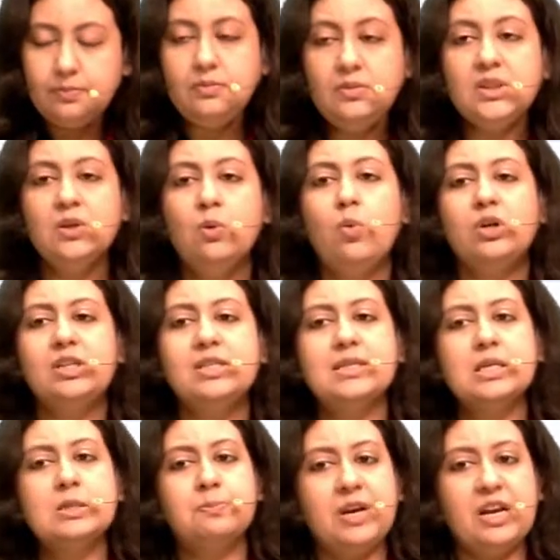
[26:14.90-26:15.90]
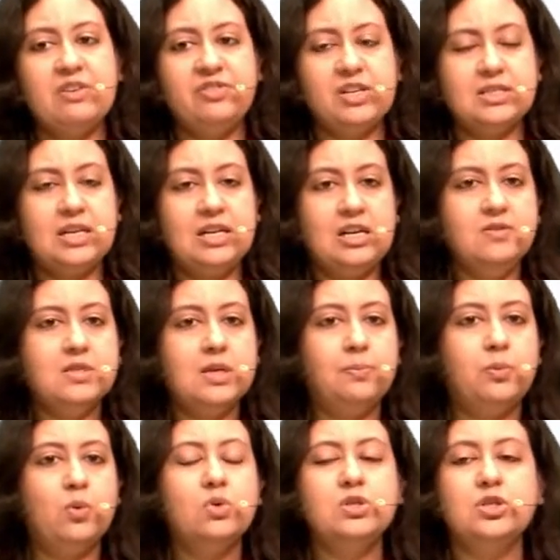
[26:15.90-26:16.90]
What is a spray fixative?
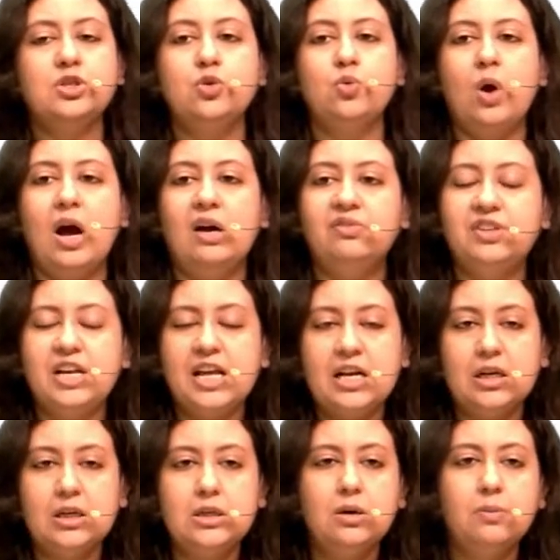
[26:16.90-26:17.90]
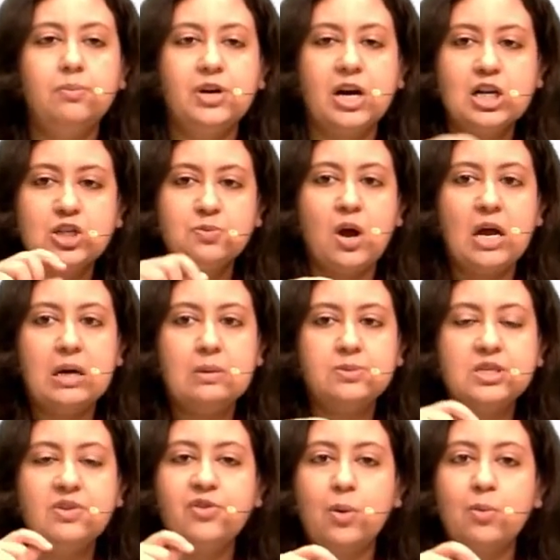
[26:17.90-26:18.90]
Suppose you have taken a brush
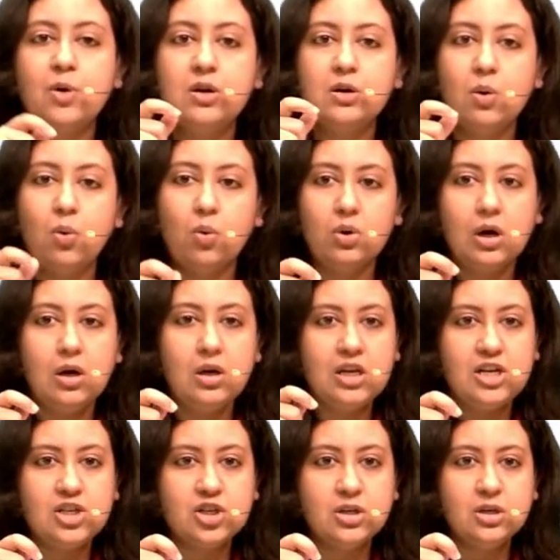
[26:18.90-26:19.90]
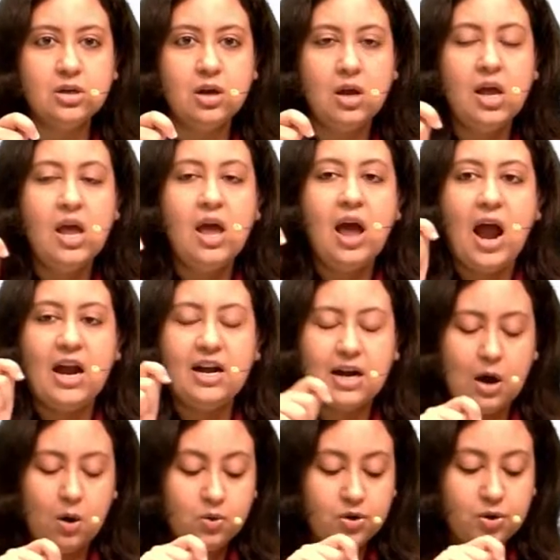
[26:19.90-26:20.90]
biopsy from an oral lesion, and
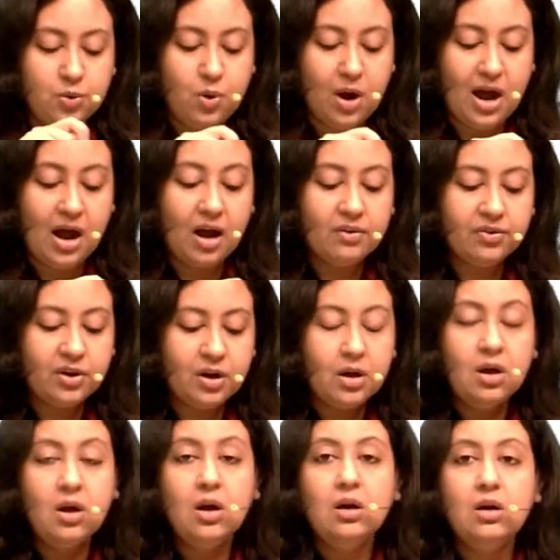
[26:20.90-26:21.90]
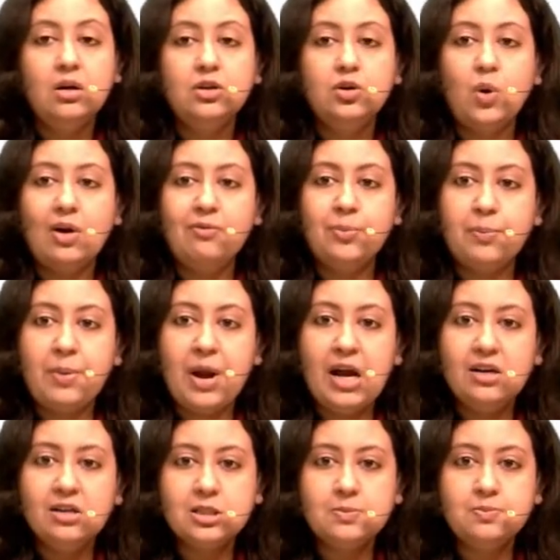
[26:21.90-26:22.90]
now you have
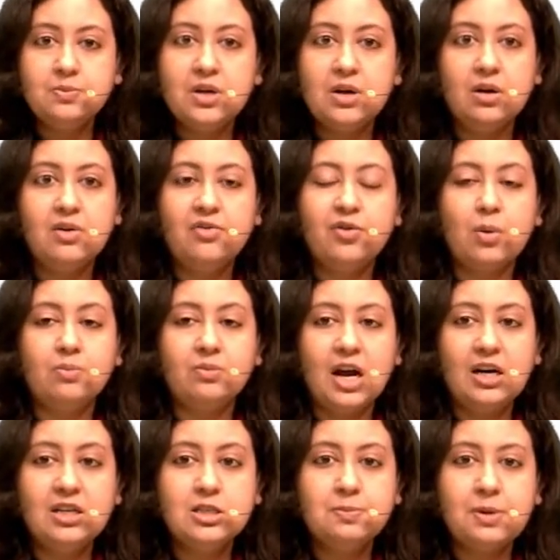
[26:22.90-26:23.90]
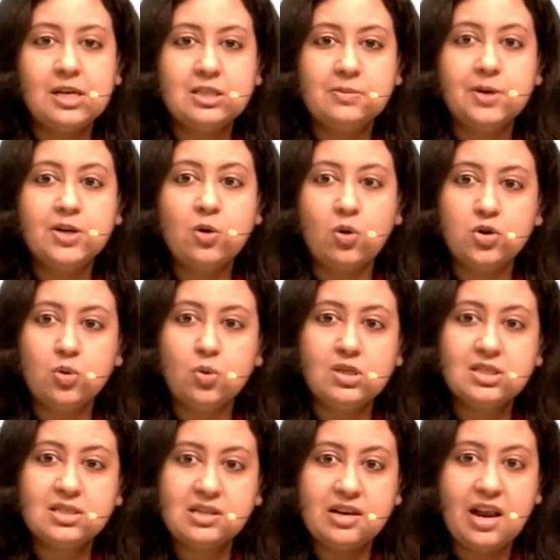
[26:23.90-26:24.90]
prepared a smear from that specimen onto a
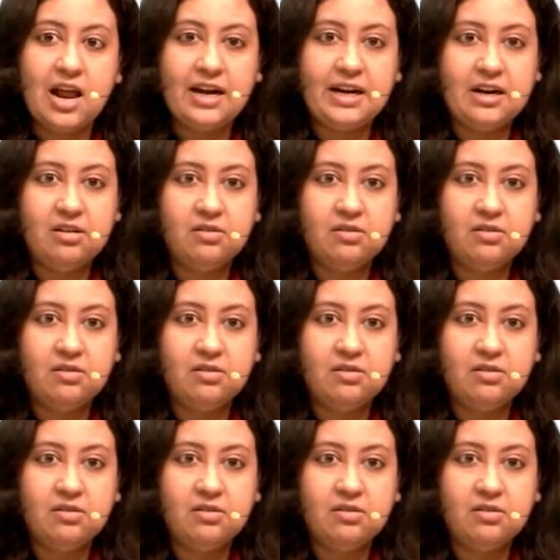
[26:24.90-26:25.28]
slide.